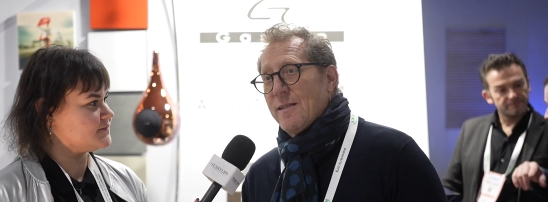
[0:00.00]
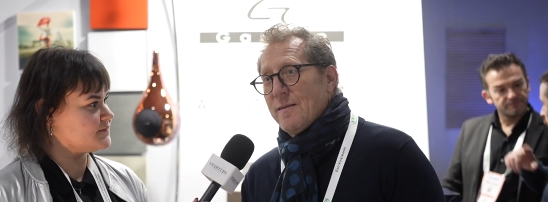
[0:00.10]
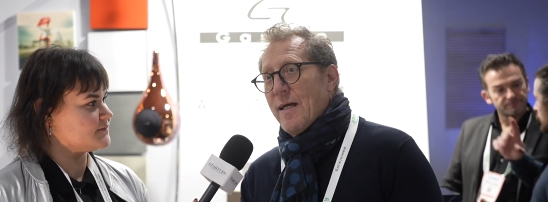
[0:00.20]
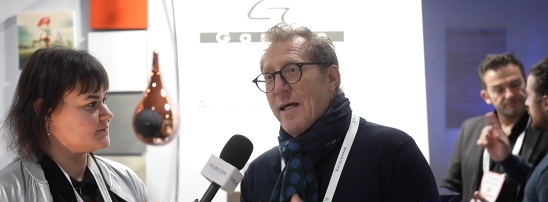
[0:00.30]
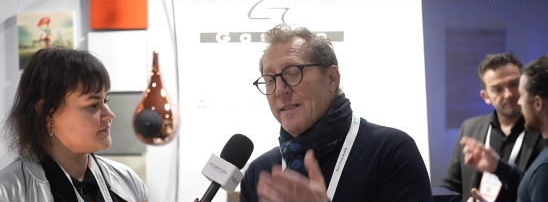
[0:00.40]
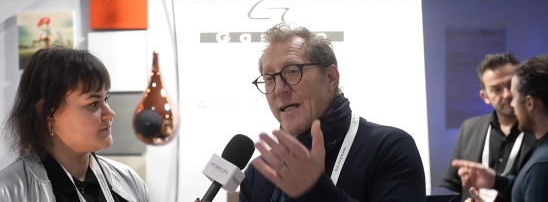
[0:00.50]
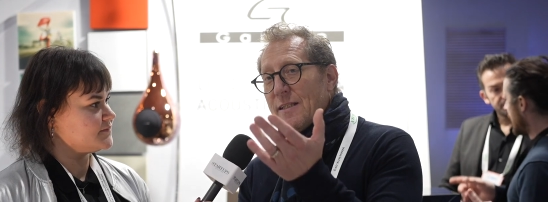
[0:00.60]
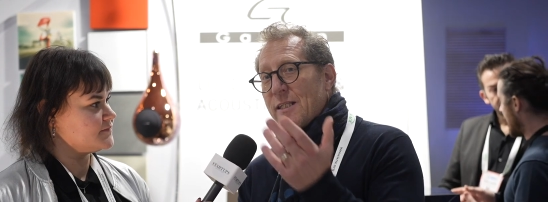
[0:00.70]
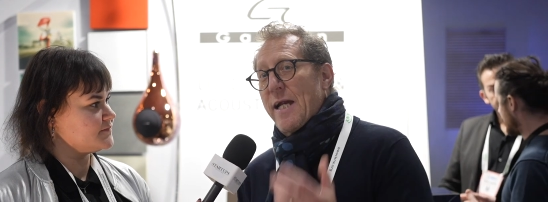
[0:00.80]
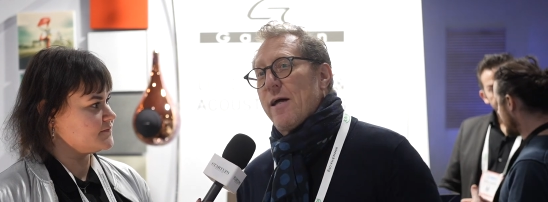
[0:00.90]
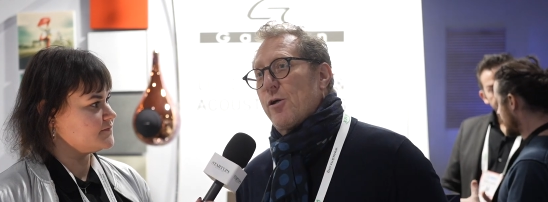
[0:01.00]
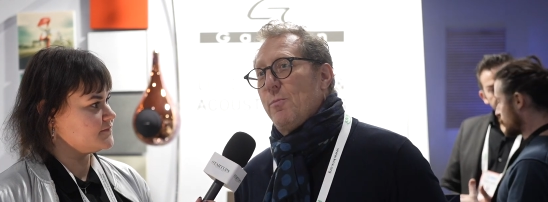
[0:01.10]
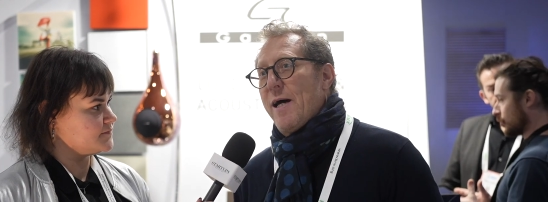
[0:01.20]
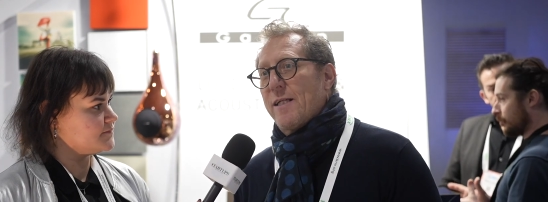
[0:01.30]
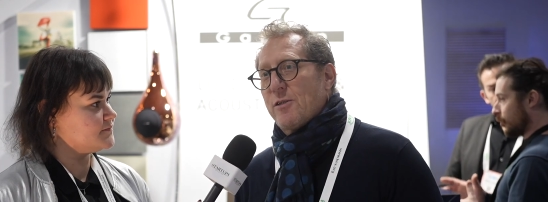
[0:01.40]
Speaker 1: and Andrea
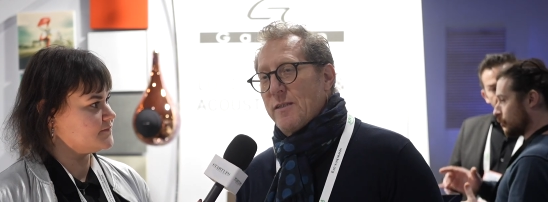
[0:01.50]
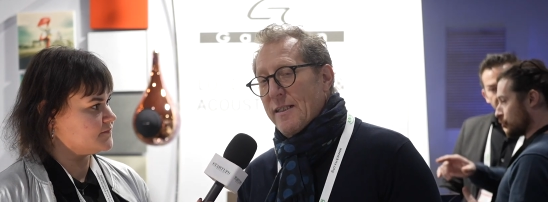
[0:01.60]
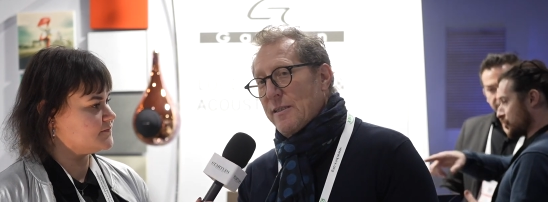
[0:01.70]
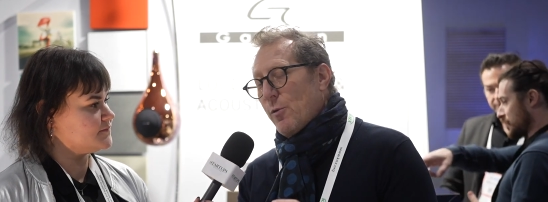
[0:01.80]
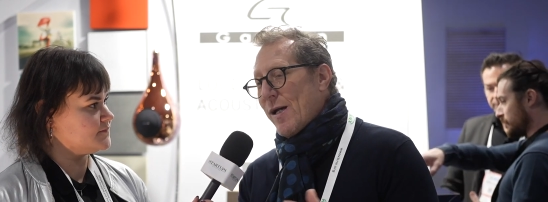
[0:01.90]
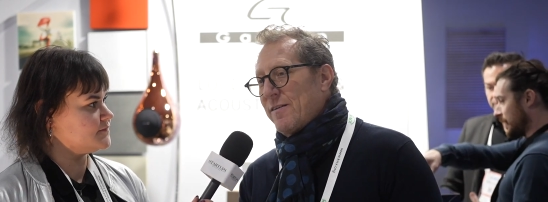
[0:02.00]
Roberto that they were